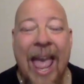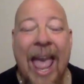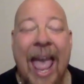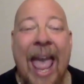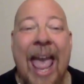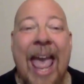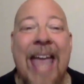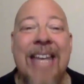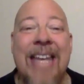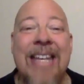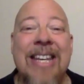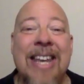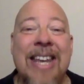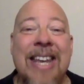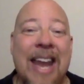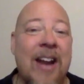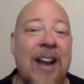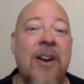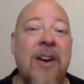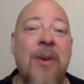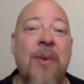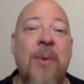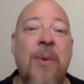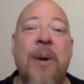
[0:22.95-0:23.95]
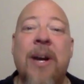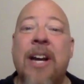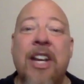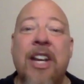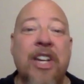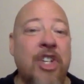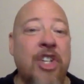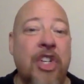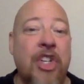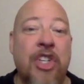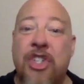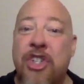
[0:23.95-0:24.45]
And Carol, we're going to
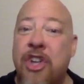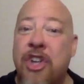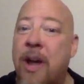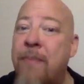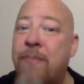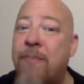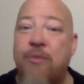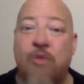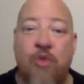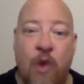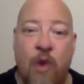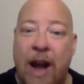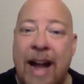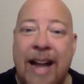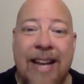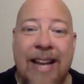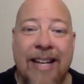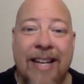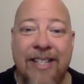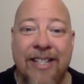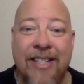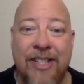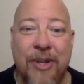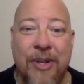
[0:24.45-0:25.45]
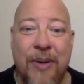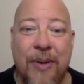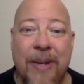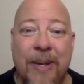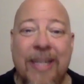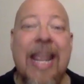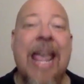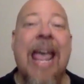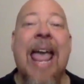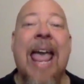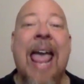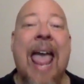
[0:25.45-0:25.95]
just jump right into it.